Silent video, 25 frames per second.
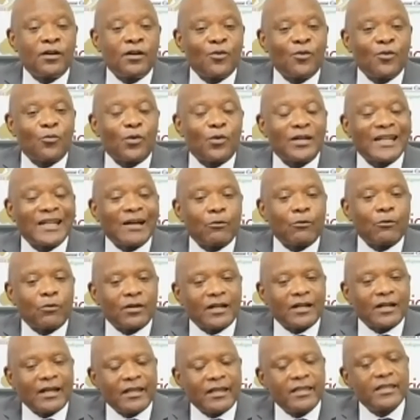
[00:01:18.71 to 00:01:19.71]
What
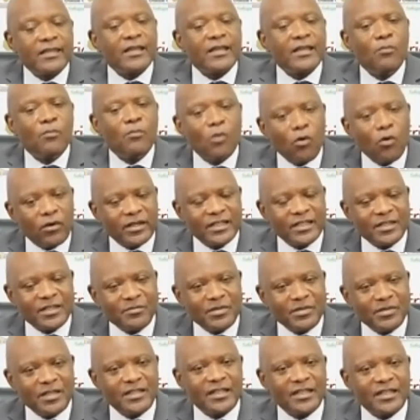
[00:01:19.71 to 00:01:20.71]
I hear more in the
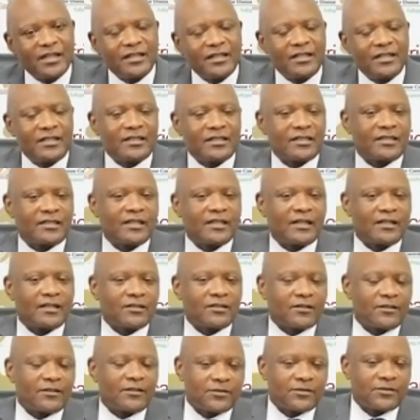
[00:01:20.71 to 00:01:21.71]
media is that
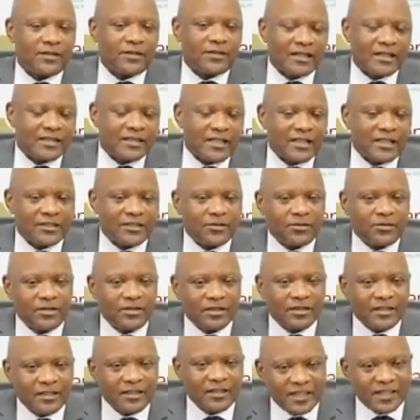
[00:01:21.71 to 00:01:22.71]
country X has
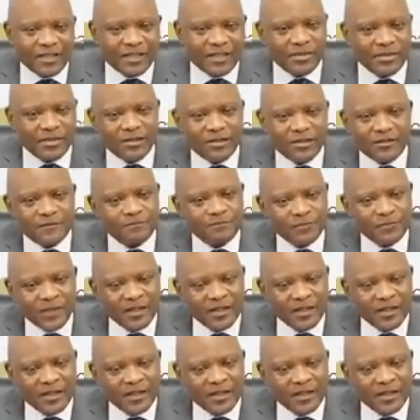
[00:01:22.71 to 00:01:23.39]
donated 10 million